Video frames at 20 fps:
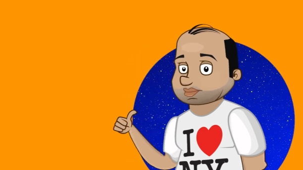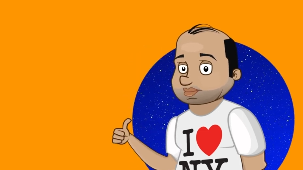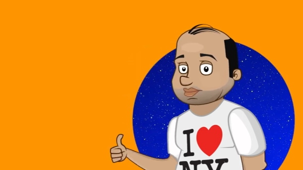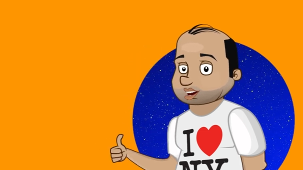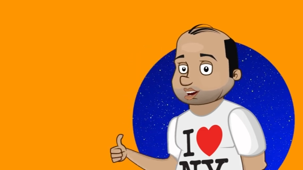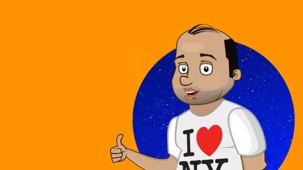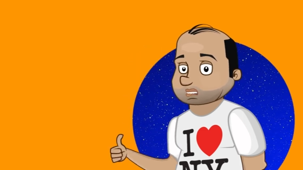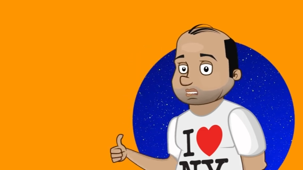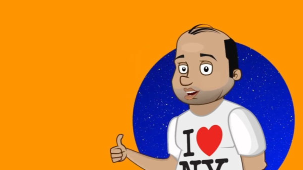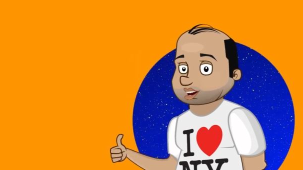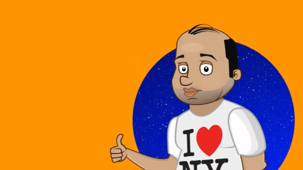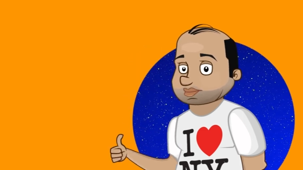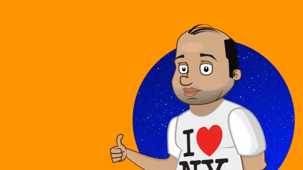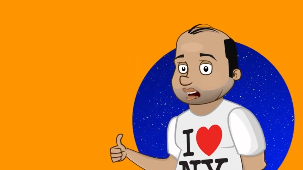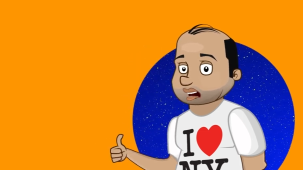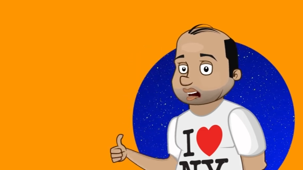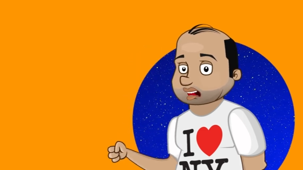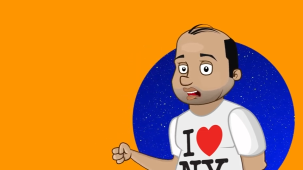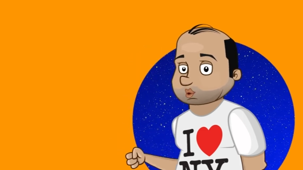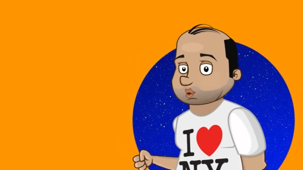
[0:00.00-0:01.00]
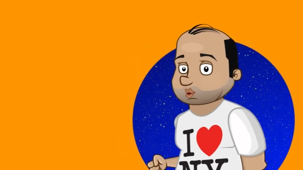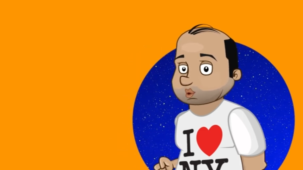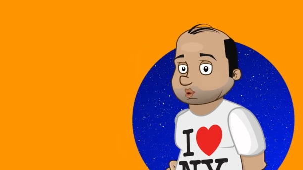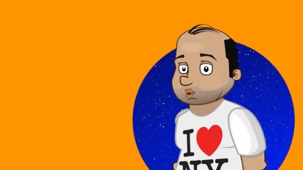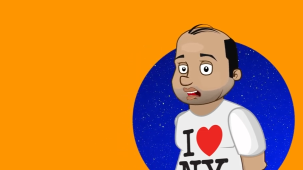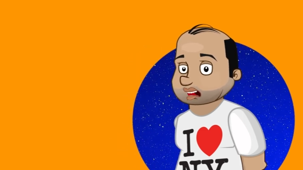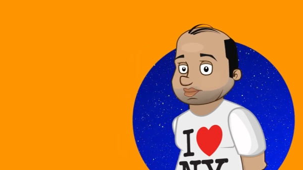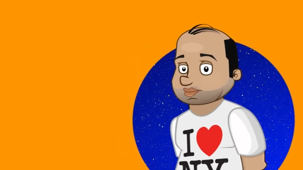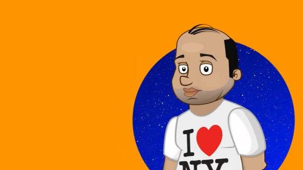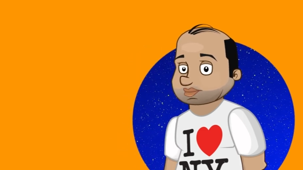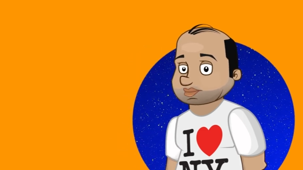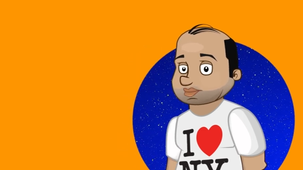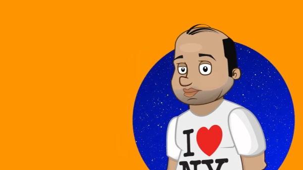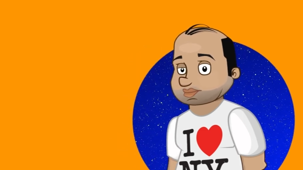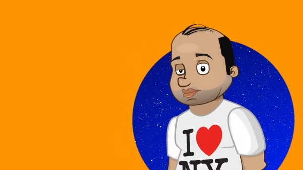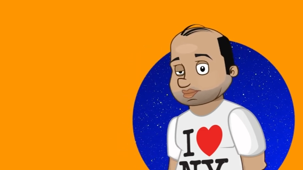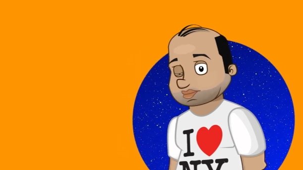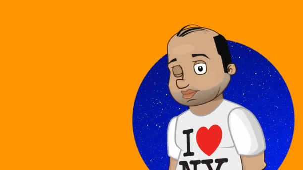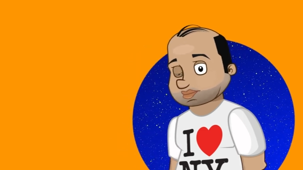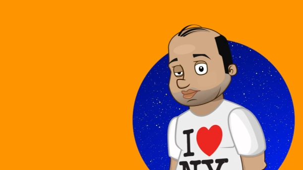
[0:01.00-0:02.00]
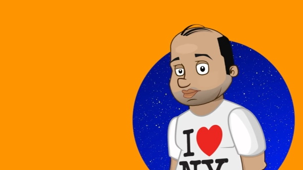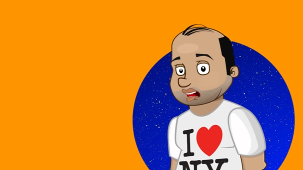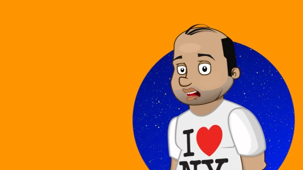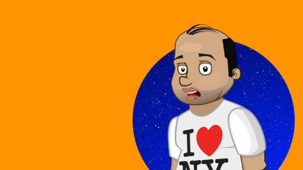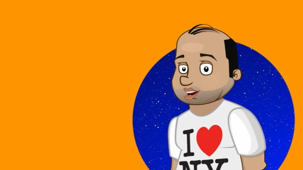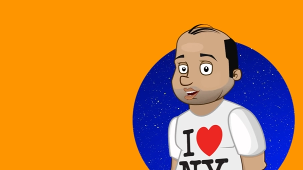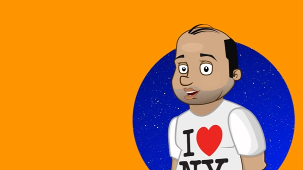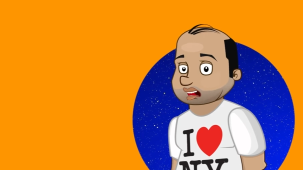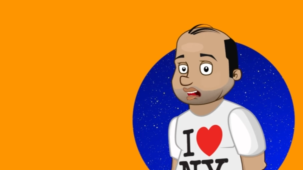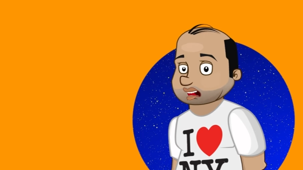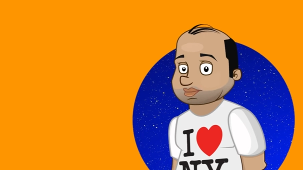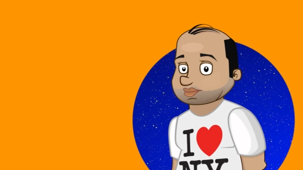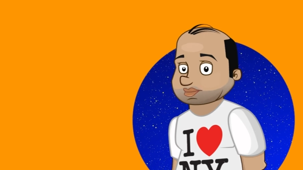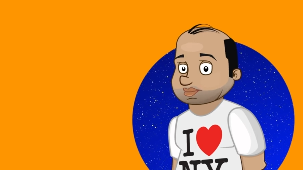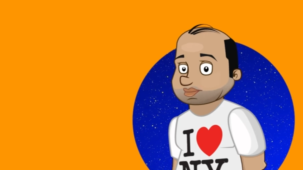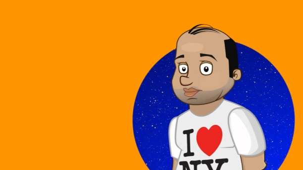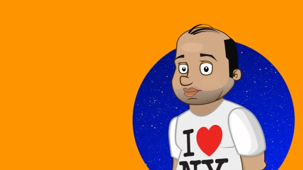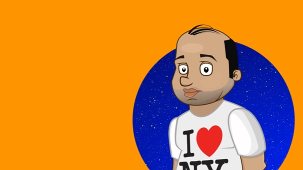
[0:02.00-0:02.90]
Have a great day, dudes. See ya.